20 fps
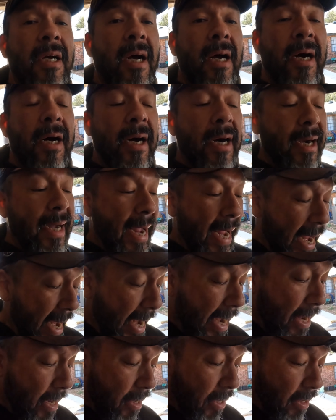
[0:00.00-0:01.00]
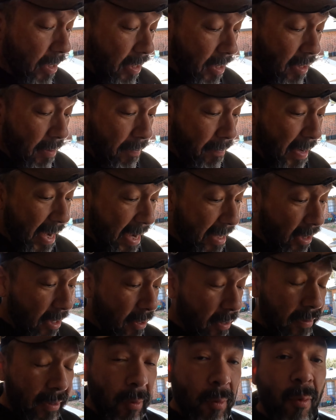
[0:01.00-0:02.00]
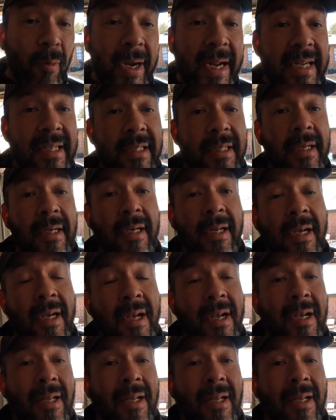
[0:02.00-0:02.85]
And man, the reason